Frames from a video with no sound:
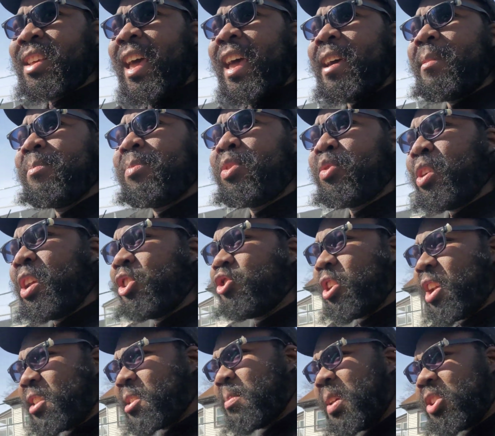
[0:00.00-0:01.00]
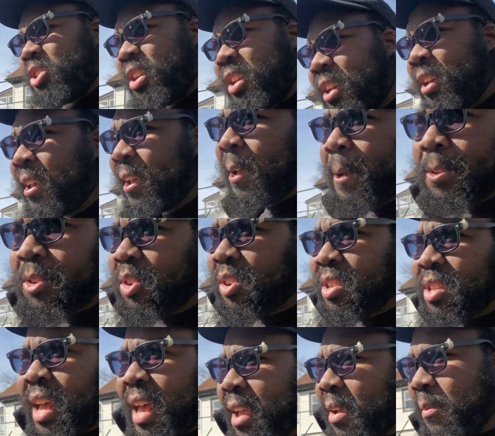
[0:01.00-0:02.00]
the M3 transmission,
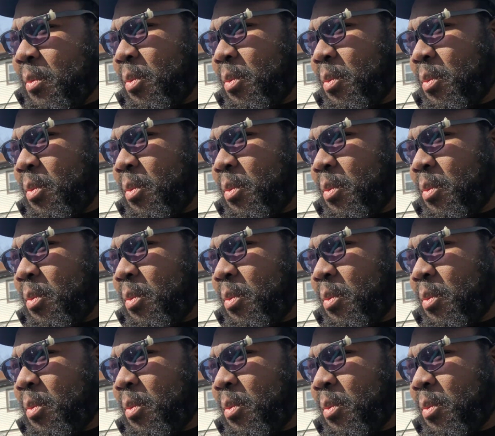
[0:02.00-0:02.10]
so it's like,